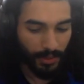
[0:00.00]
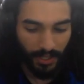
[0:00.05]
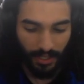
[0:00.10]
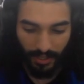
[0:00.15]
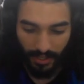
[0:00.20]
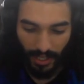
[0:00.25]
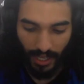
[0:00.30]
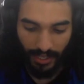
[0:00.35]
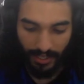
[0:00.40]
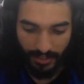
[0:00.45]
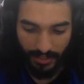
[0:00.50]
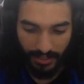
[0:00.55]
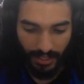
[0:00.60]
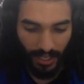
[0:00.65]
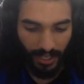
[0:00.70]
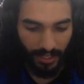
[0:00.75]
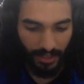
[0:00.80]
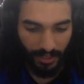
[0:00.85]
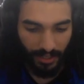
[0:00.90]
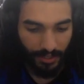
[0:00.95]
but
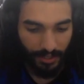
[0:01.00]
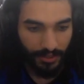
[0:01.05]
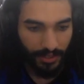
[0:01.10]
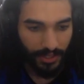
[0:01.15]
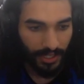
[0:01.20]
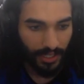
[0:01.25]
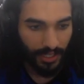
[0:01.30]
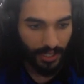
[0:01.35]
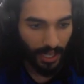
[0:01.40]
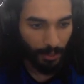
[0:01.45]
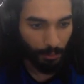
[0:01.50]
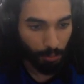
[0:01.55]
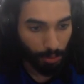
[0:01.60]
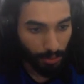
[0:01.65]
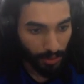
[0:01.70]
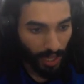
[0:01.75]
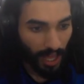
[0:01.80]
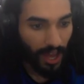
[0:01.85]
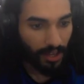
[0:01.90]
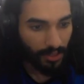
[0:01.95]
Lionsgate literally like
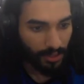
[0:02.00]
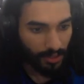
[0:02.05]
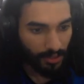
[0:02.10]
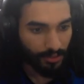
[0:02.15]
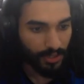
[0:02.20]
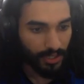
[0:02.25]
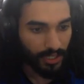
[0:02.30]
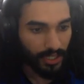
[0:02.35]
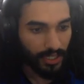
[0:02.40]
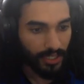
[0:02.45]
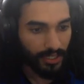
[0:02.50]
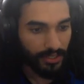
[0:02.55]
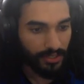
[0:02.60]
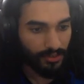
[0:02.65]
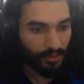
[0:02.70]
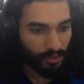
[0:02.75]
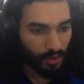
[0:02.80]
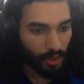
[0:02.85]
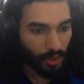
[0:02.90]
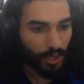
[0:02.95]
blocked the
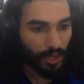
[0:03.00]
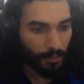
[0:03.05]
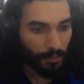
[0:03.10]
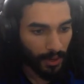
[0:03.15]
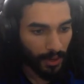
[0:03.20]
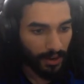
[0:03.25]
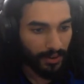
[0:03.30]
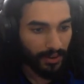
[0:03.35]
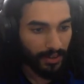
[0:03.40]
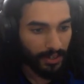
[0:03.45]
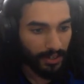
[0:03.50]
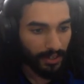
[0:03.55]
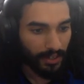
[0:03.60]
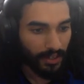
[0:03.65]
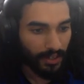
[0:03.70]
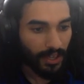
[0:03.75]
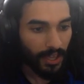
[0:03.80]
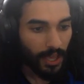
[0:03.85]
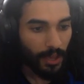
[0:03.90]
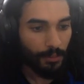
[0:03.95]
release for
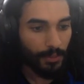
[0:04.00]
America